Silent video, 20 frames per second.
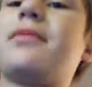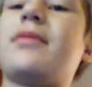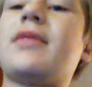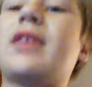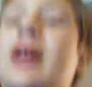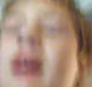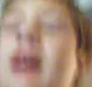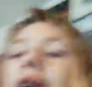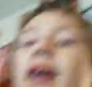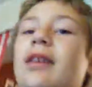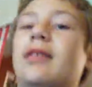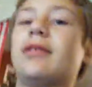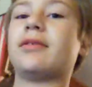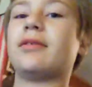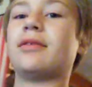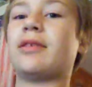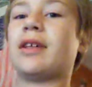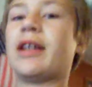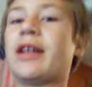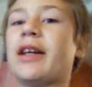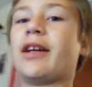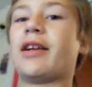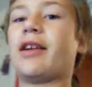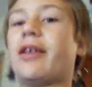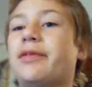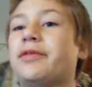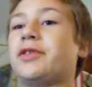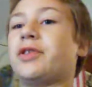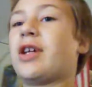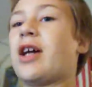Ah. Uh, I got
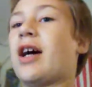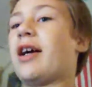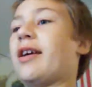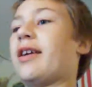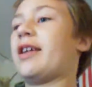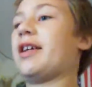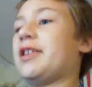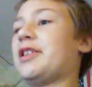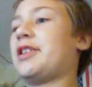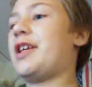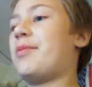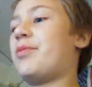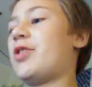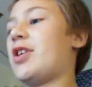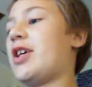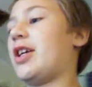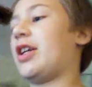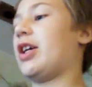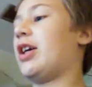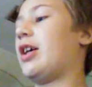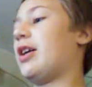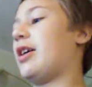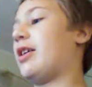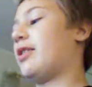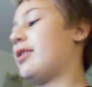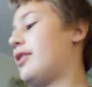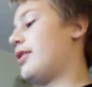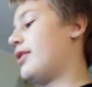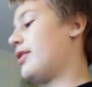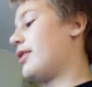off track and I just keep saying, uh.
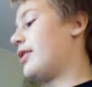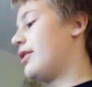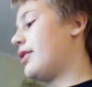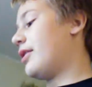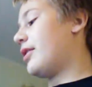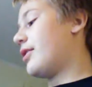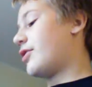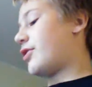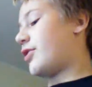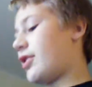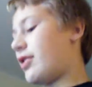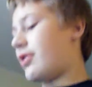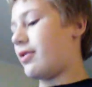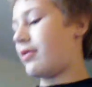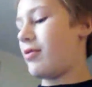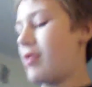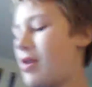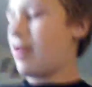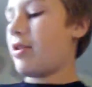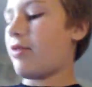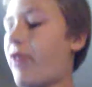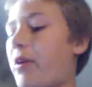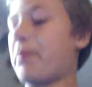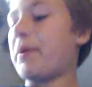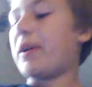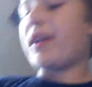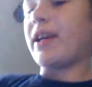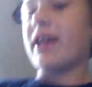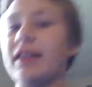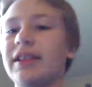So,
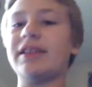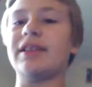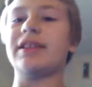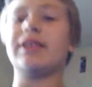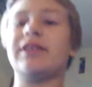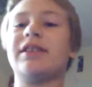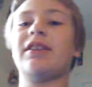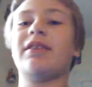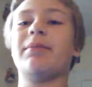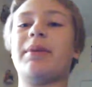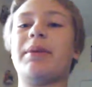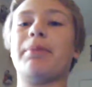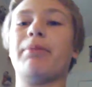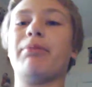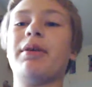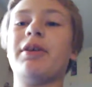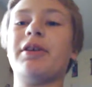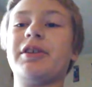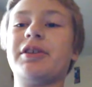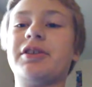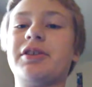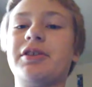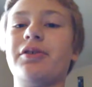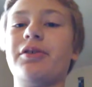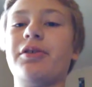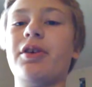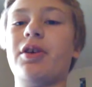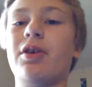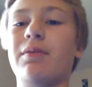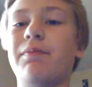Reaping Ace is going to be premiering
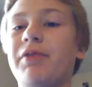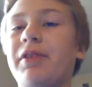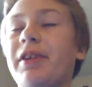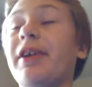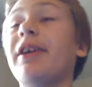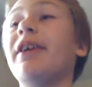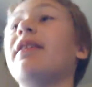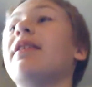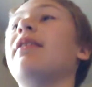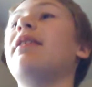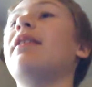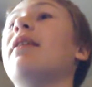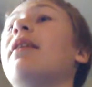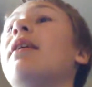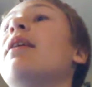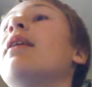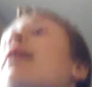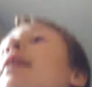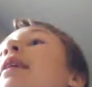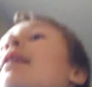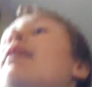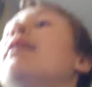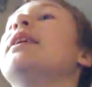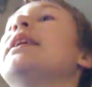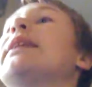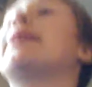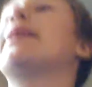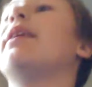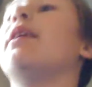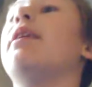soon, hopefully.
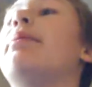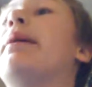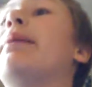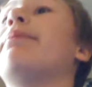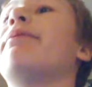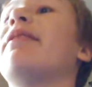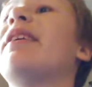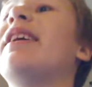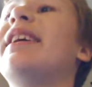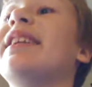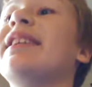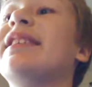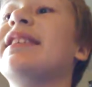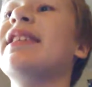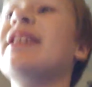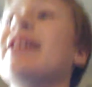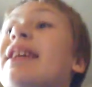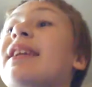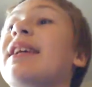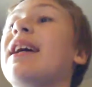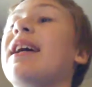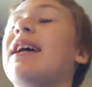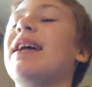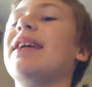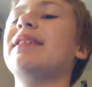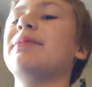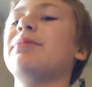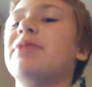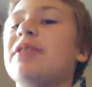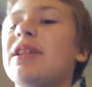It's going to be freaking sick,
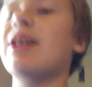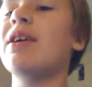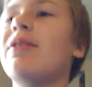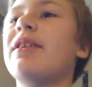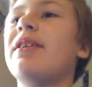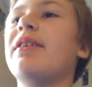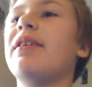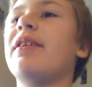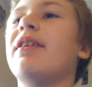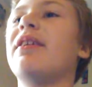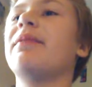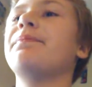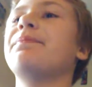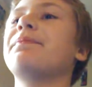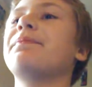guys. I'm telling you.